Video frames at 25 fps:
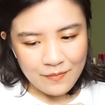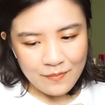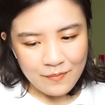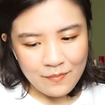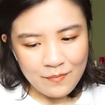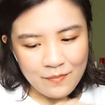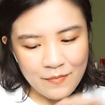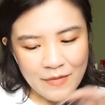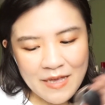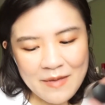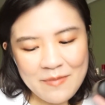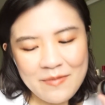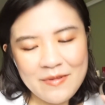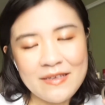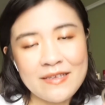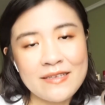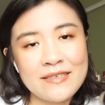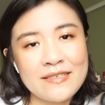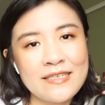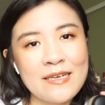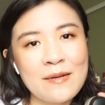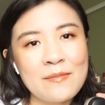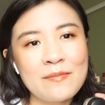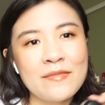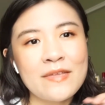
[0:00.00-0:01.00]
maybe
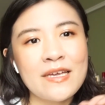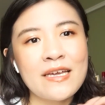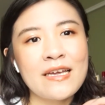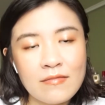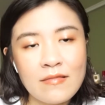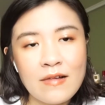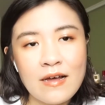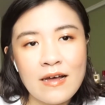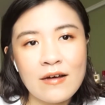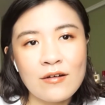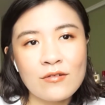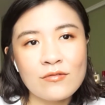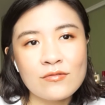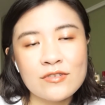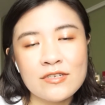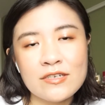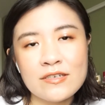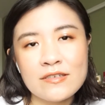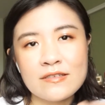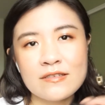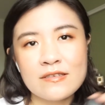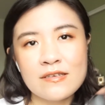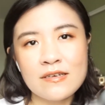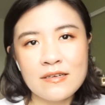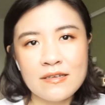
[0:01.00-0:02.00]
someday I'll
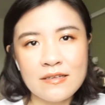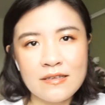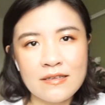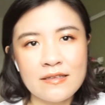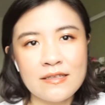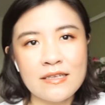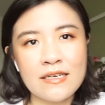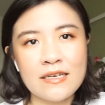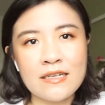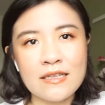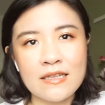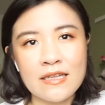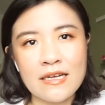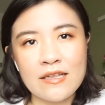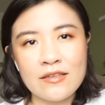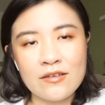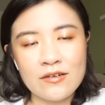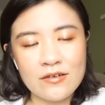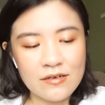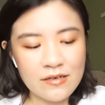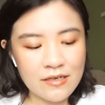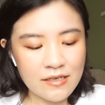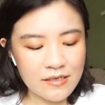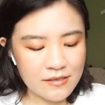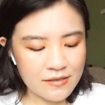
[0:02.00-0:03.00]
just
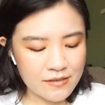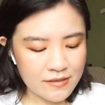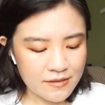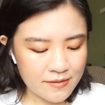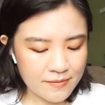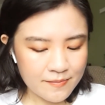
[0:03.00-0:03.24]
declutter this.